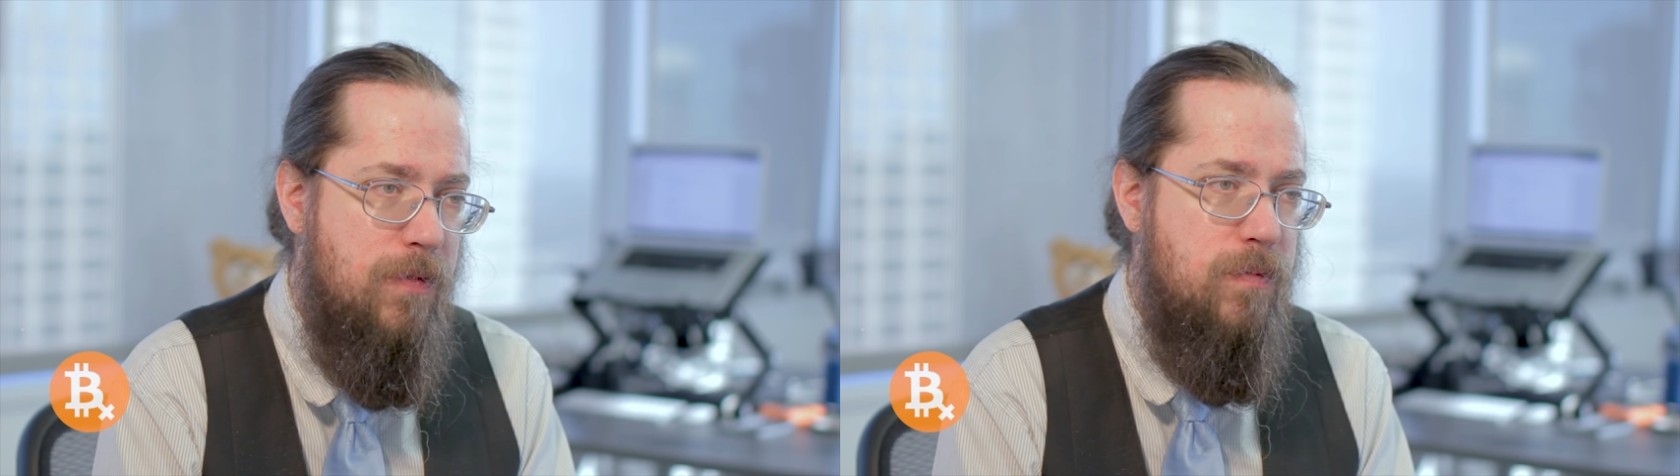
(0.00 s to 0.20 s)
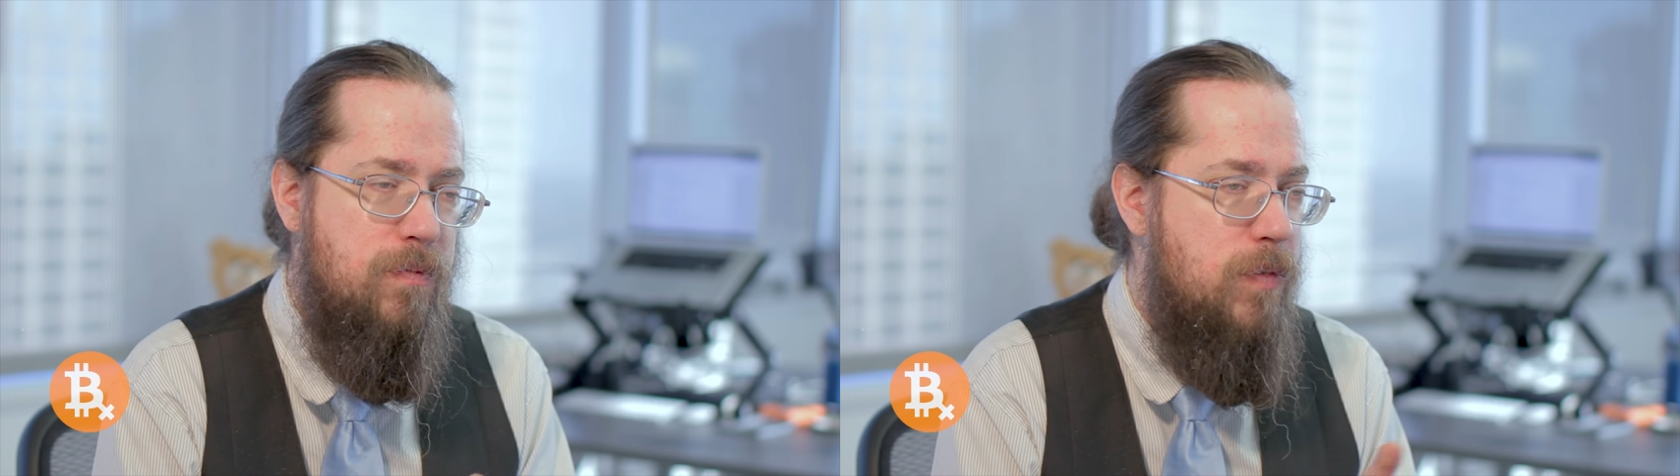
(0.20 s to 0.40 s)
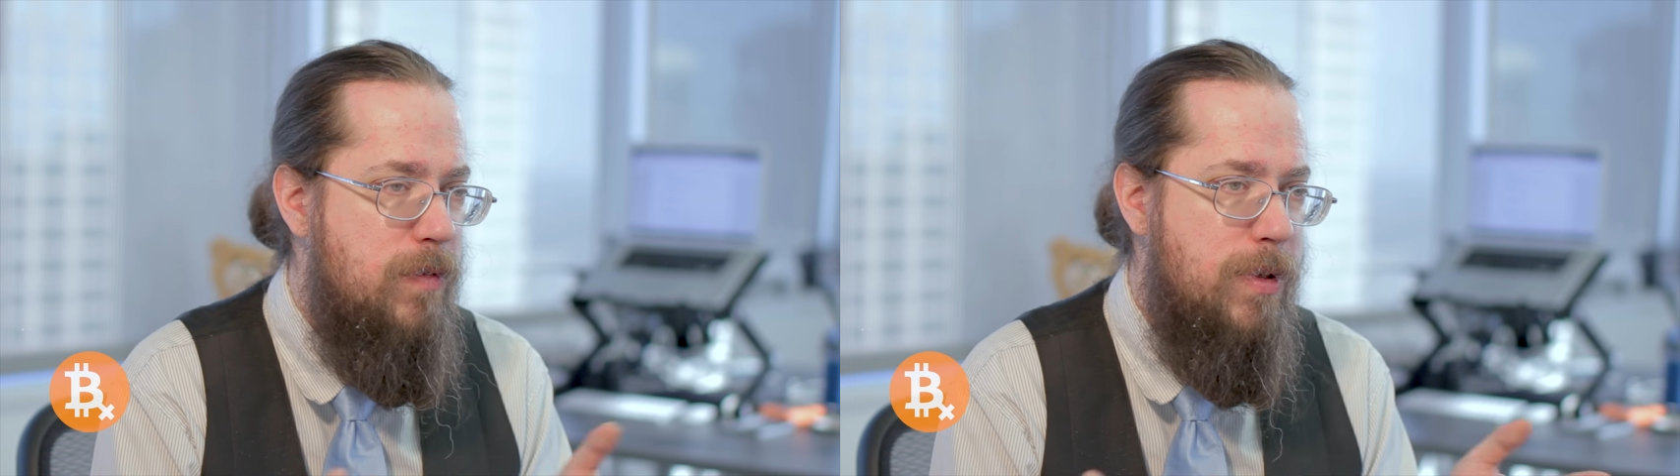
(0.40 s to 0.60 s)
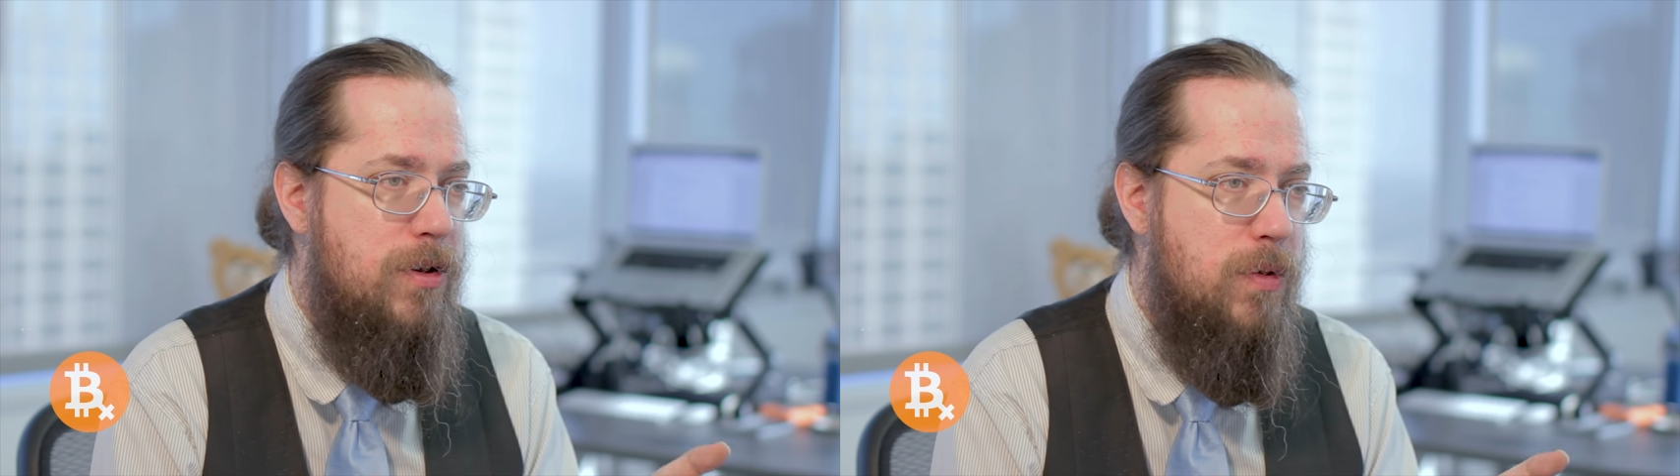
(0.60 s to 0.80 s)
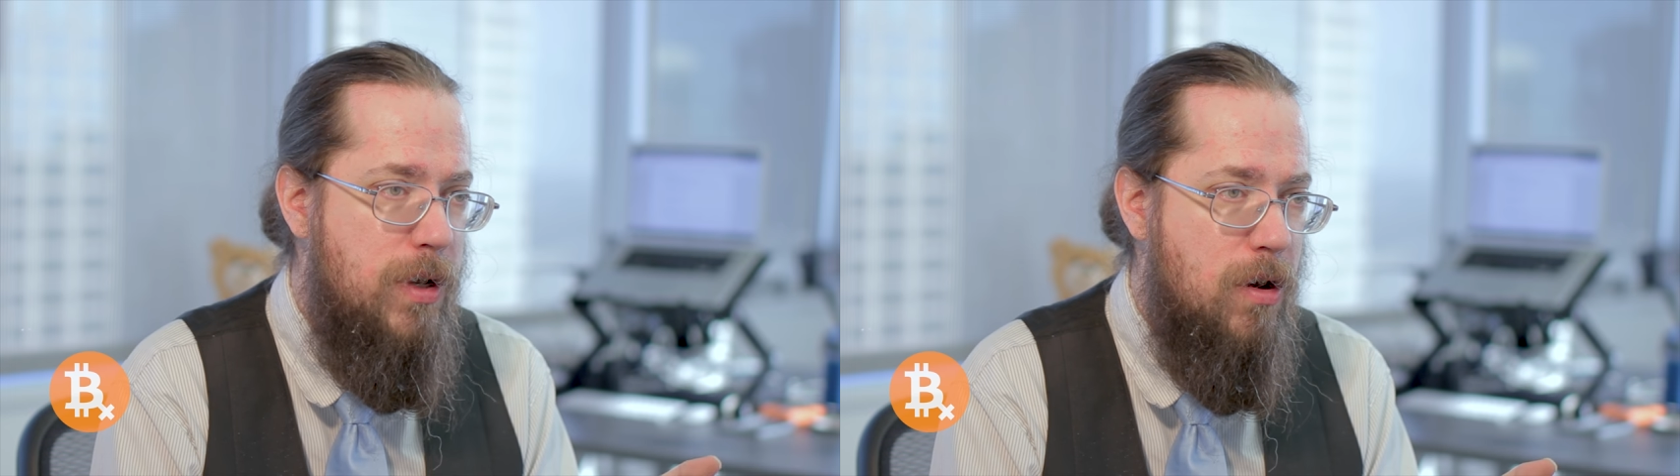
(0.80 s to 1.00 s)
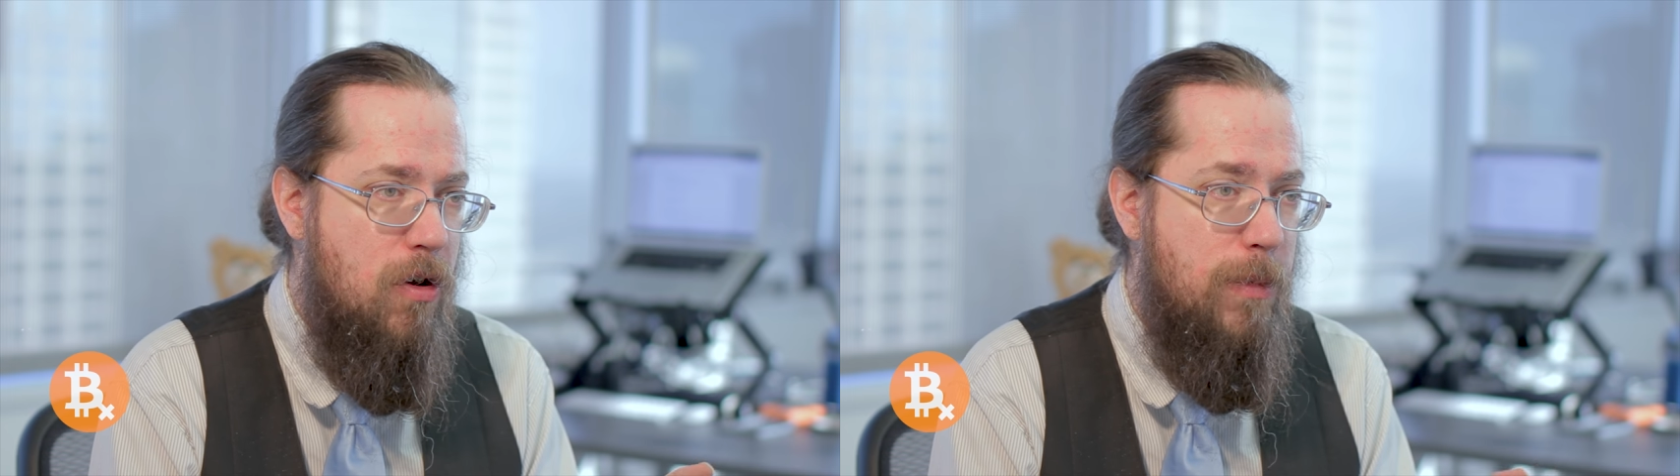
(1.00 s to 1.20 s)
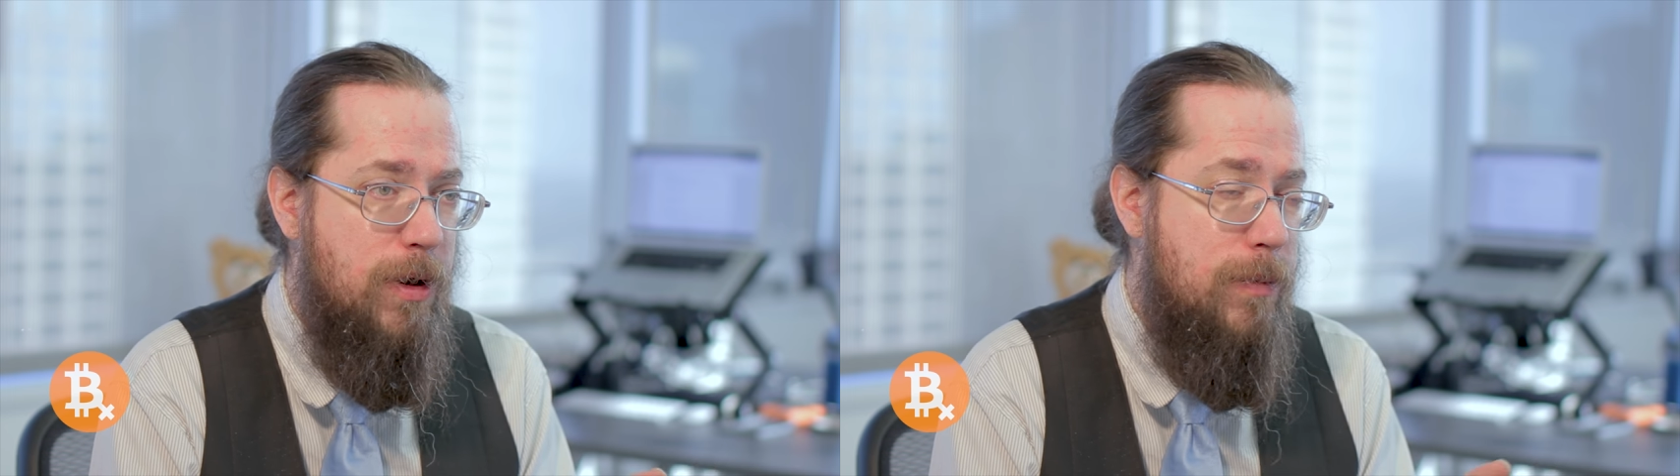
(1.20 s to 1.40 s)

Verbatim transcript: if we've been doing our homework